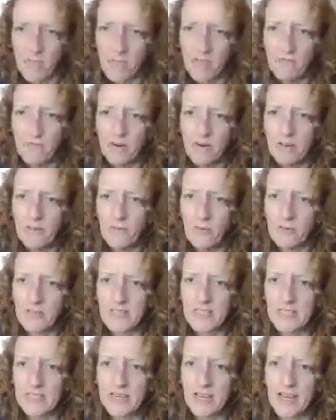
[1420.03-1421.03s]
Very fuzzy
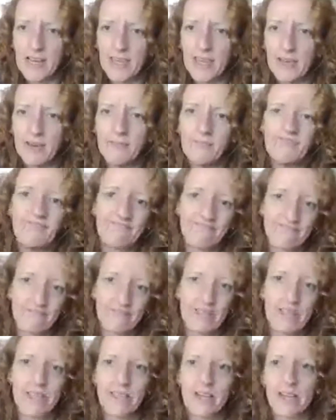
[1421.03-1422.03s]
today.
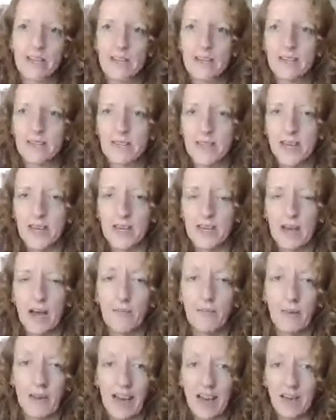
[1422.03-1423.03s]
Standard Tina.
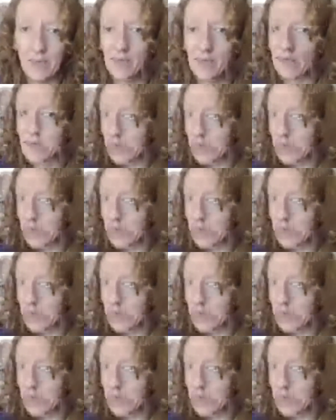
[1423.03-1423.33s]
I have been onto the